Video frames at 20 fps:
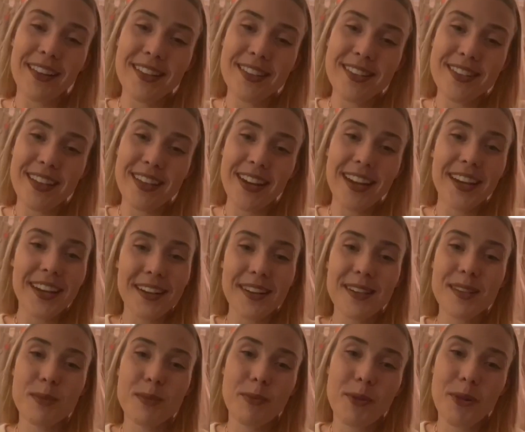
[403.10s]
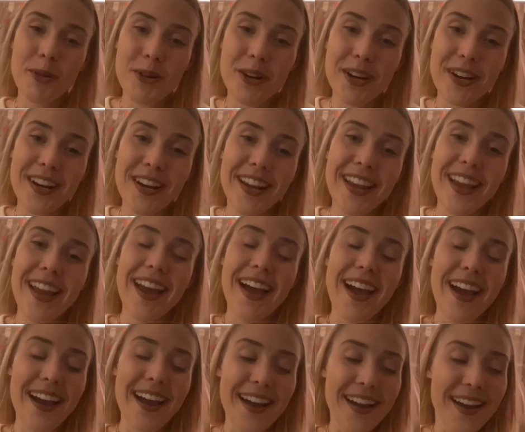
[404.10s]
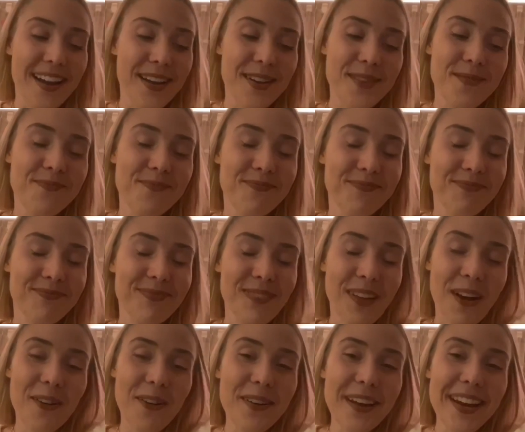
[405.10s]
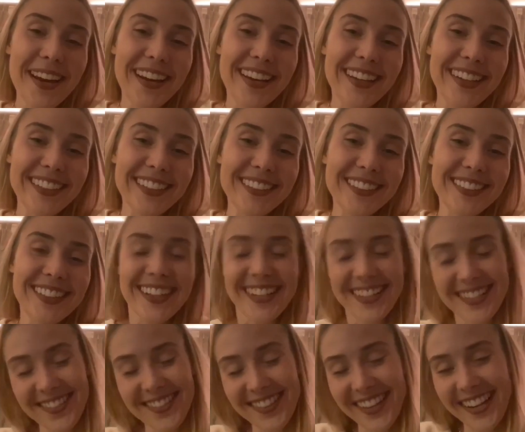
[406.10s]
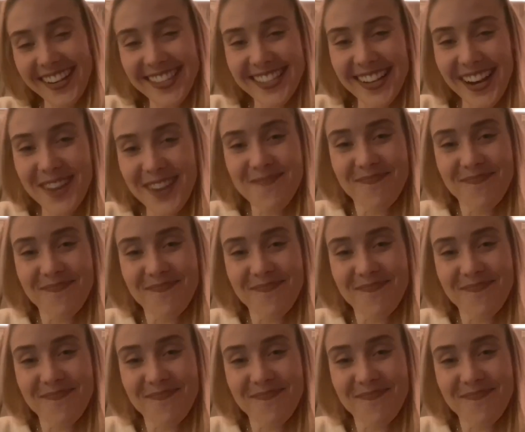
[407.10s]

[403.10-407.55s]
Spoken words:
that I can explore. All right, until next time.